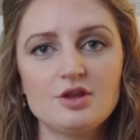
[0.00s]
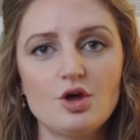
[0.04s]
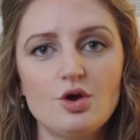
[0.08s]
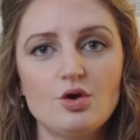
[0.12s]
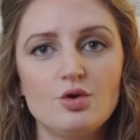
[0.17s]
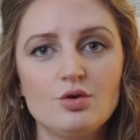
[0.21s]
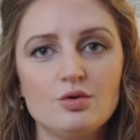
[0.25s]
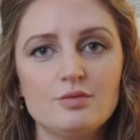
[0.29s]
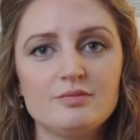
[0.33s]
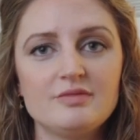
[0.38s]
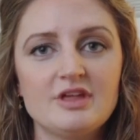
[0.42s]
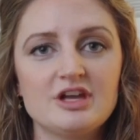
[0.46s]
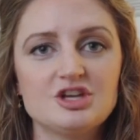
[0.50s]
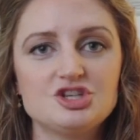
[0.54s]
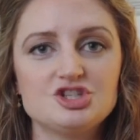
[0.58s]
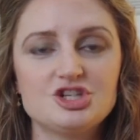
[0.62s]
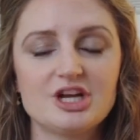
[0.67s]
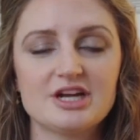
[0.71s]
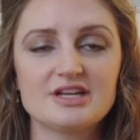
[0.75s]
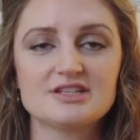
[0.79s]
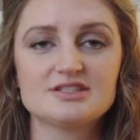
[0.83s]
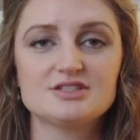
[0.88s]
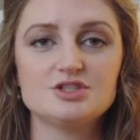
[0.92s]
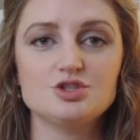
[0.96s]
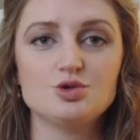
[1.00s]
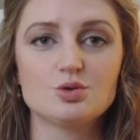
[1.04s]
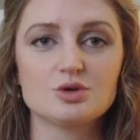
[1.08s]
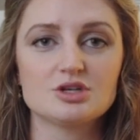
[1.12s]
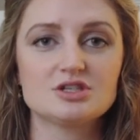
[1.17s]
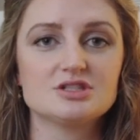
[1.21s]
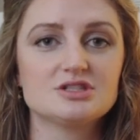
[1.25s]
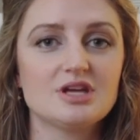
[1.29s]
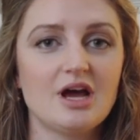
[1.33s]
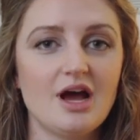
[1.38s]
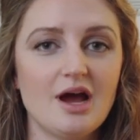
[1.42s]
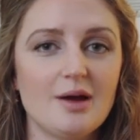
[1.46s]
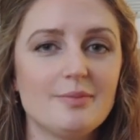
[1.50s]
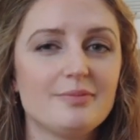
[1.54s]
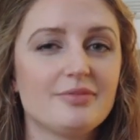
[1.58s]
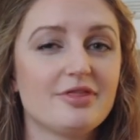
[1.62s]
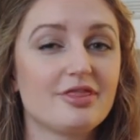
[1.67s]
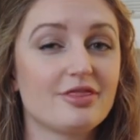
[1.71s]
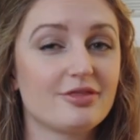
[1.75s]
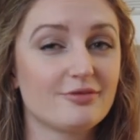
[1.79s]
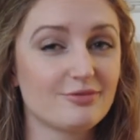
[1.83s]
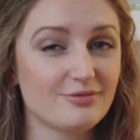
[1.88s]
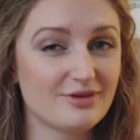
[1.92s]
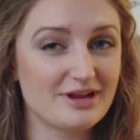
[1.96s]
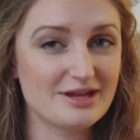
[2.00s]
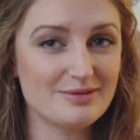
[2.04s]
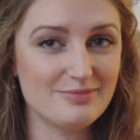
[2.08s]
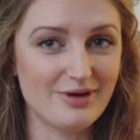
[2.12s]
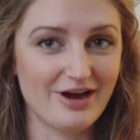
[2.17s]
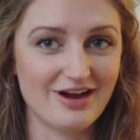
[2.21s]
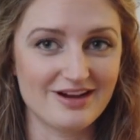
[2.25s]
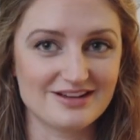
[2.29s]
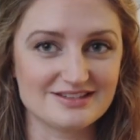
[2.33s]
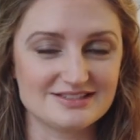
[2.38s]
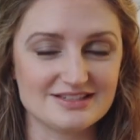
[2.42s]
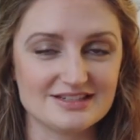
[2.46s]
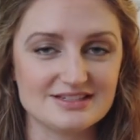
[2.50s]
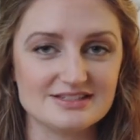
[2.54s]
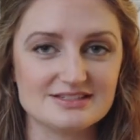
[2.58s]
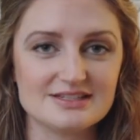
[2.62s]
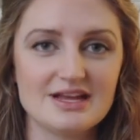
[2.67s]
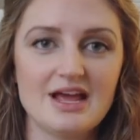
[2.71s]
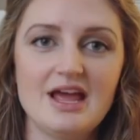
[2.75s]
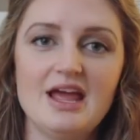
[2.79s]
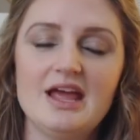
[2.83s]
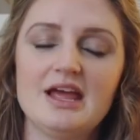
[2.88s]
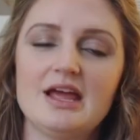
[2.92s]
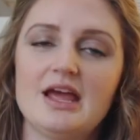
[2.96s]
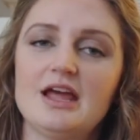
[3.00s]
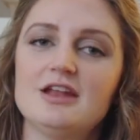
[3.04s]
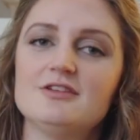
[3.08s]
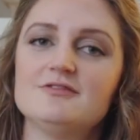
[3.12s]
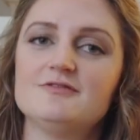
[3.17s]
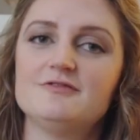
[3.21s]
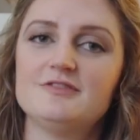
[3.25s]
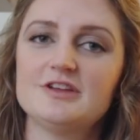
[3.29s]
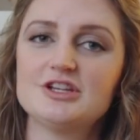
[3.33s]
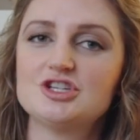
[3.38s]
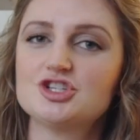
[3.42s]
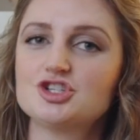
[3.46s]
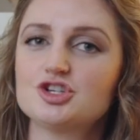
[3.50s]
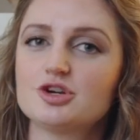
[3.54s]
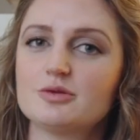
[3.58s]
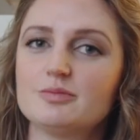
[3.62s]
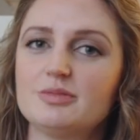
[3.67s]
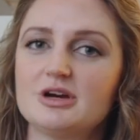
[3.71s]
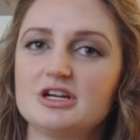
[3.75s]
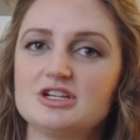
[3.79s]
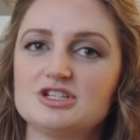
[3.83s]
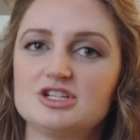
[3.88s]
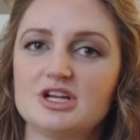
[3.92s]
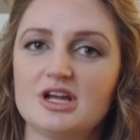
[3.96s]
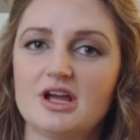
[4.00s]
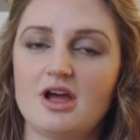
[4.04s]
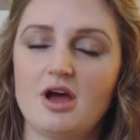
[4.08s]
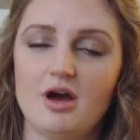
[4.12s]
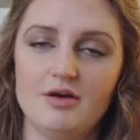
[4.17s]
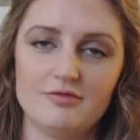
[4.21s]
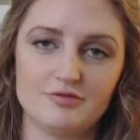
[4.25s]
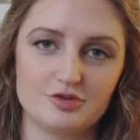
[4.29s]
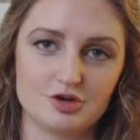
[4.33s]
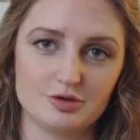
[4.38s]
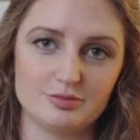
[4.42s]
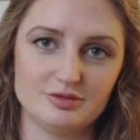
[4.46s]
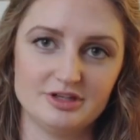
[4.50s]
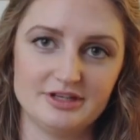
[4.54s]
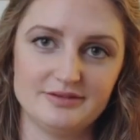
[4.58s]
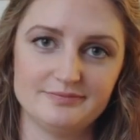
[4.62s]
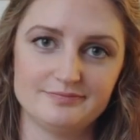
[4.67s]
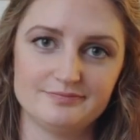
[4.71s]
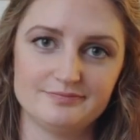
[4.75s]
the home that checks your top 3 boxes and fits your budget comfortably.